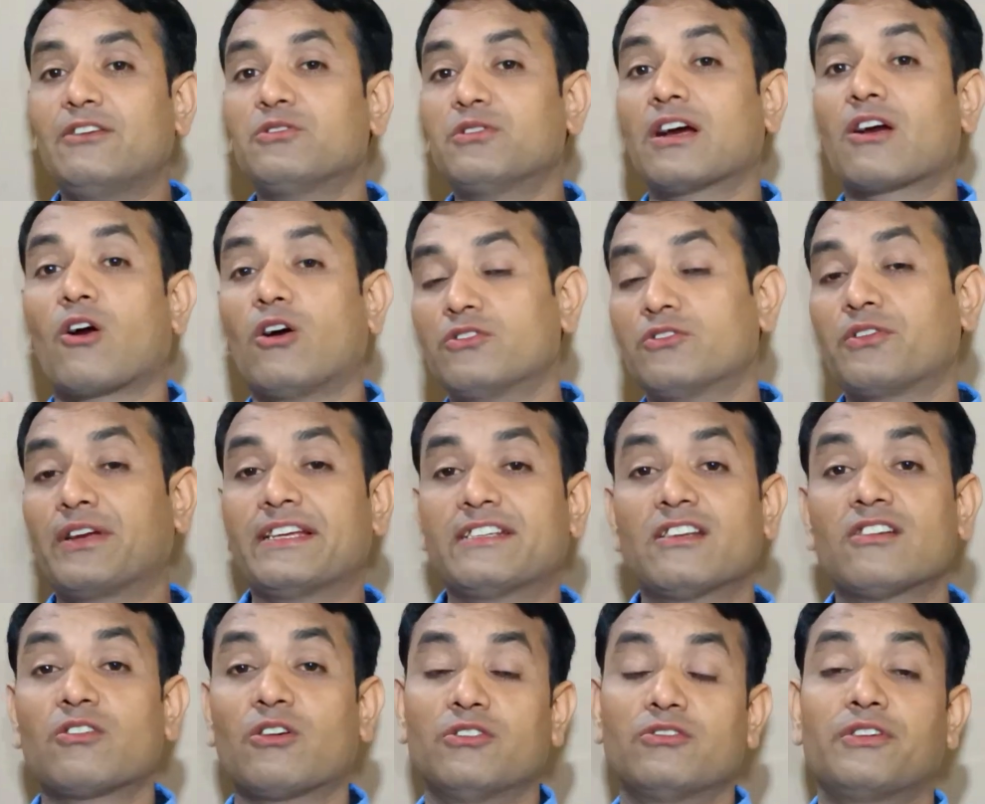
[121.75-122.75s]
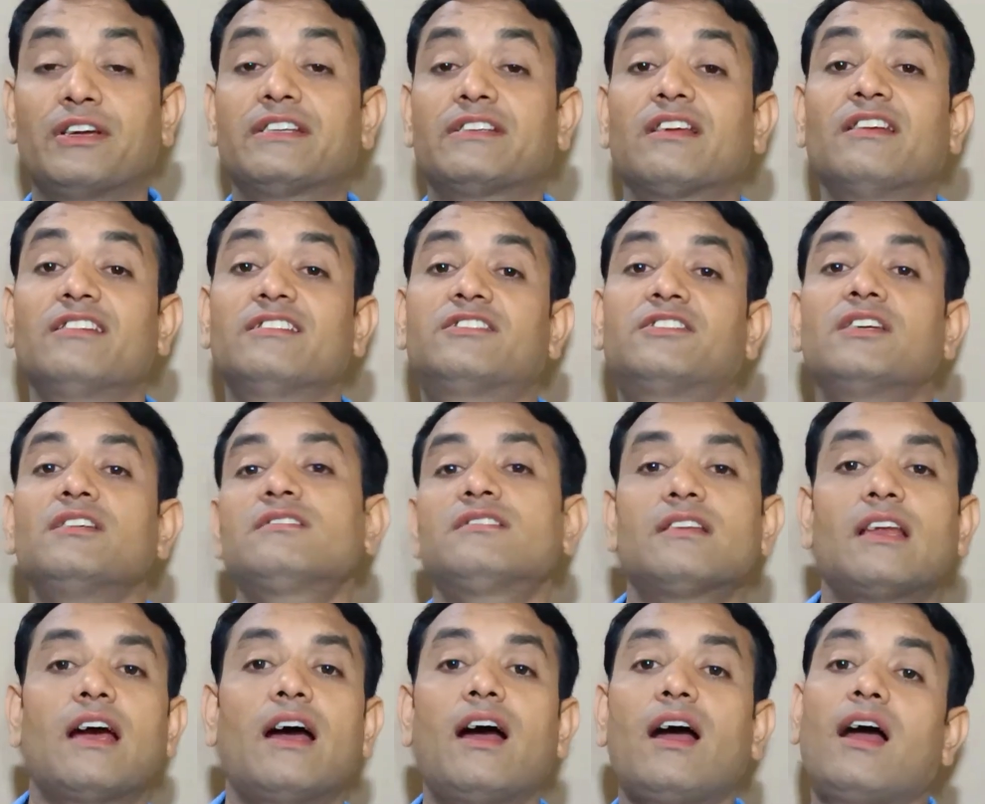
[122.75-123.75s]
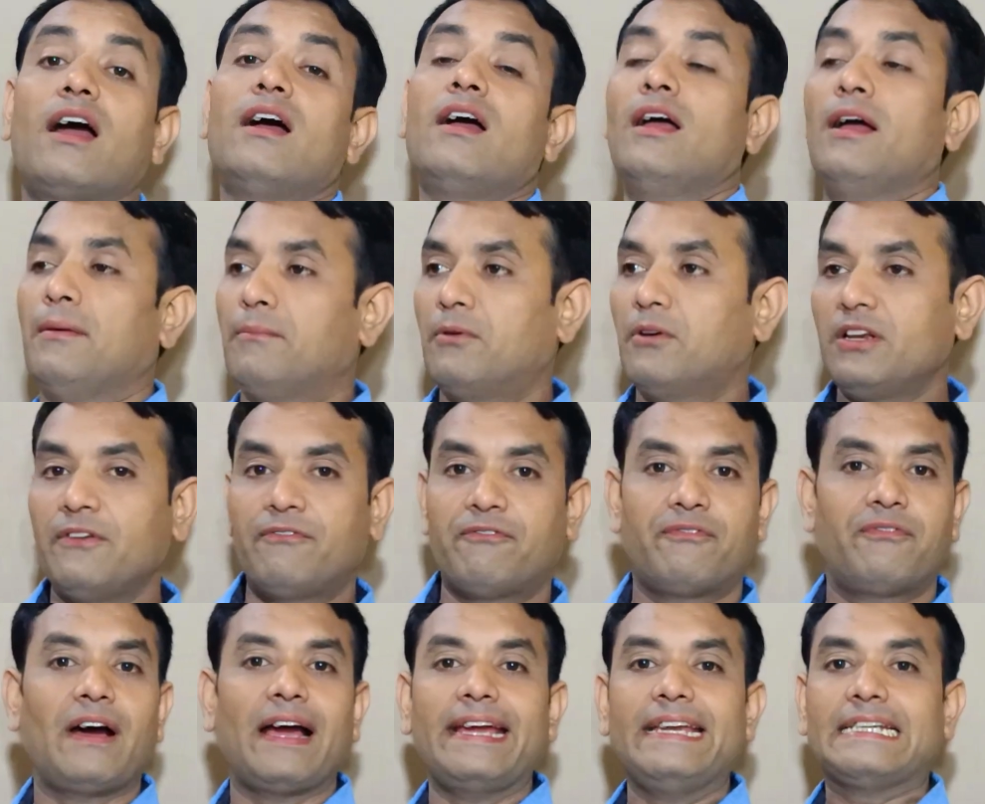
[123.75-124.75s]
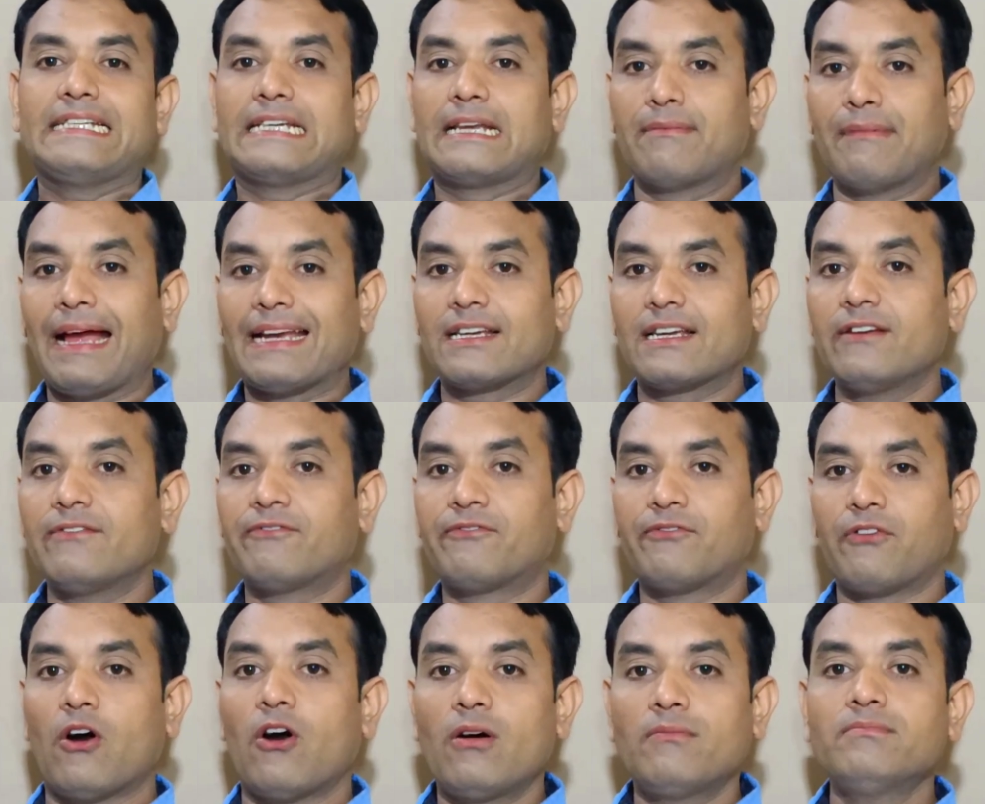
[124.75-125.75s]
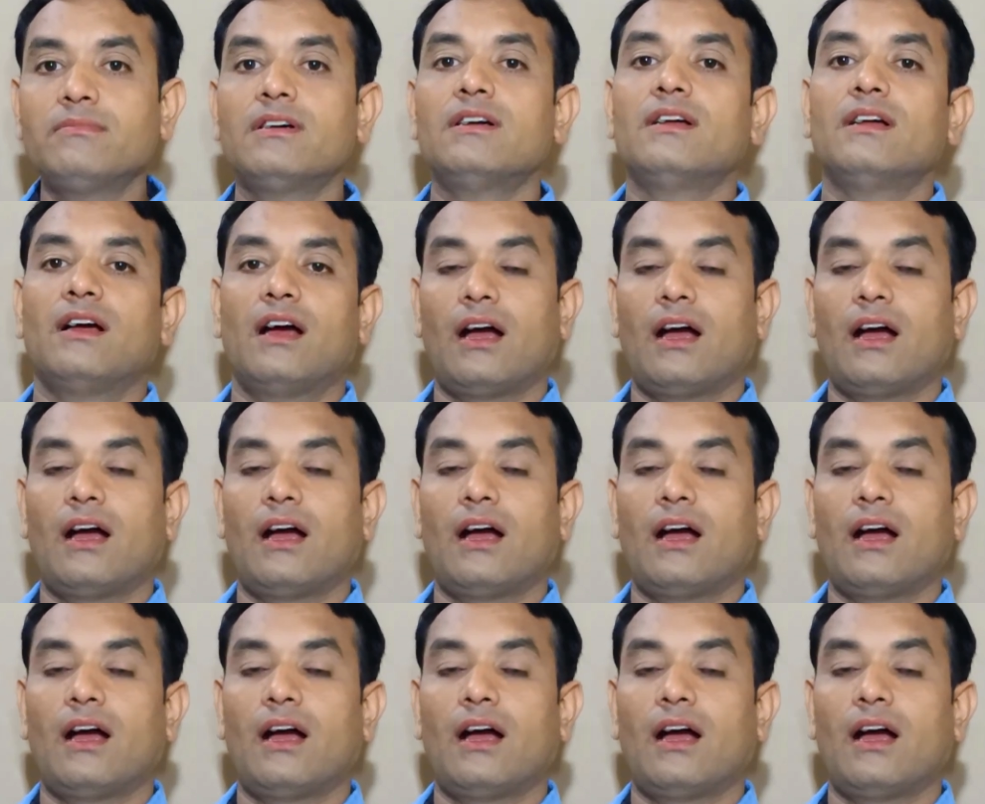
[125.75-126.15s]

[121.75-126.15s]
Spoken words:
you the conjugation is just a modified grammatical form,